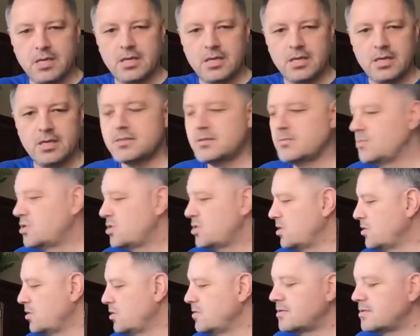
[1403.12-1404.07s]
some
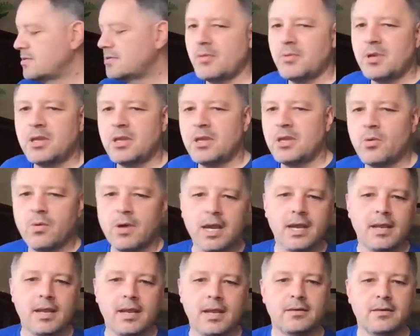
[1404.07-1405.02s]
shoes coming your
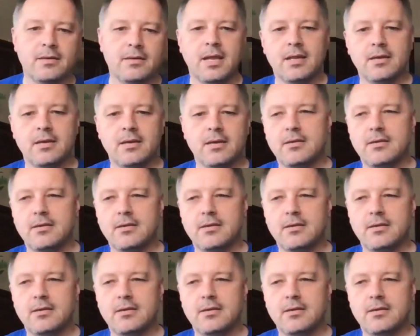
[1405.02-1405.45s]
way, and and,